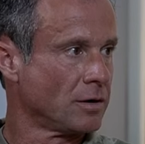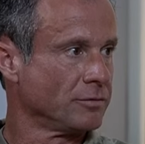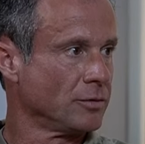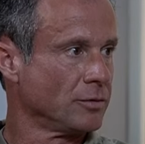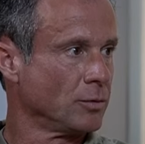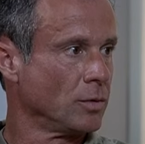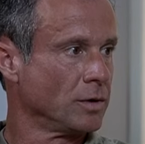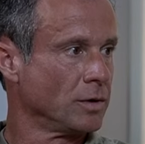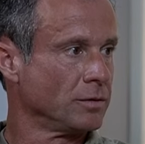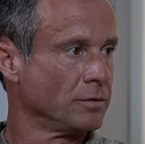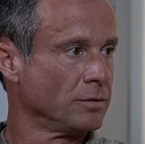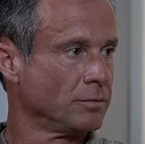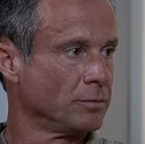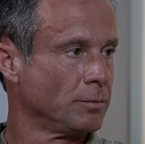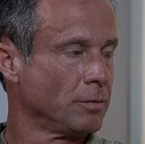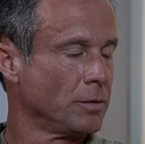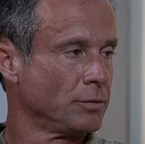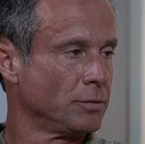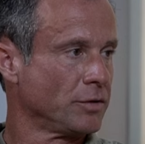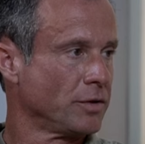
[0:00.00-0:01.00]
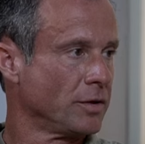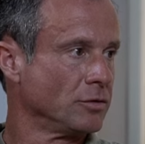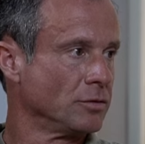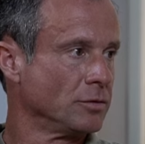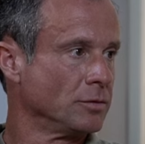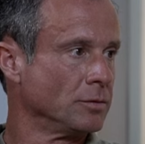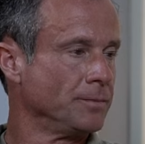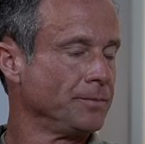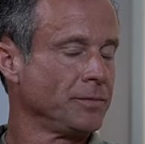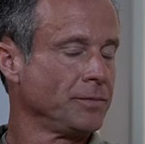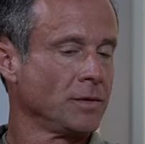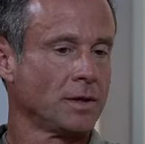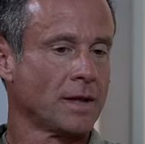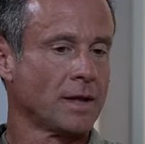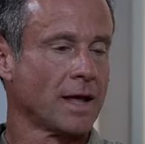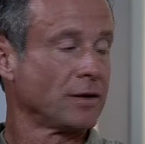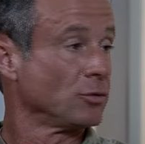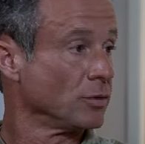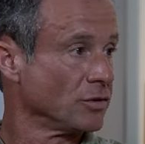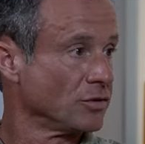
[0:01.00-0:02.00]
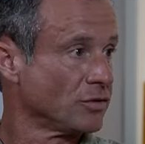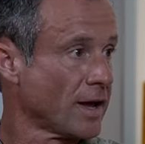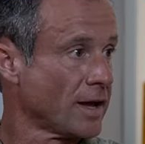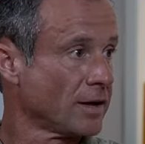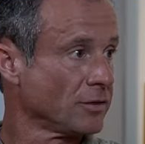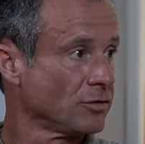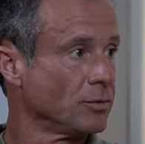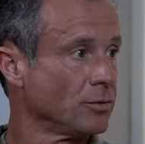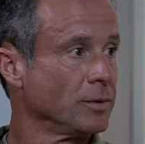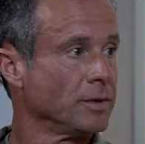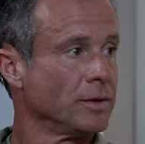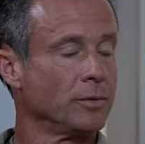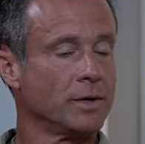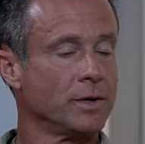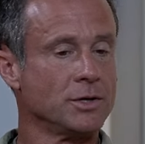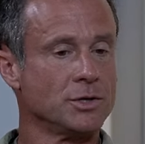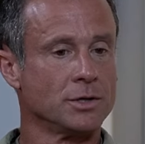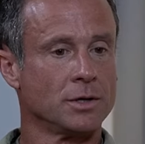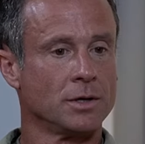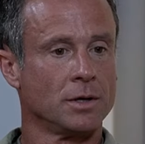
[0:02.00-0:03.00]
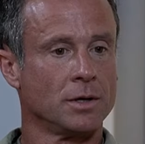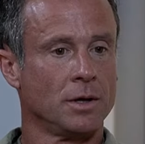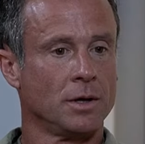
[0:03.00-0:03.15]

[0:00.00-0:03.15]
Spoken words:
for one of a potential natural disaster in the region,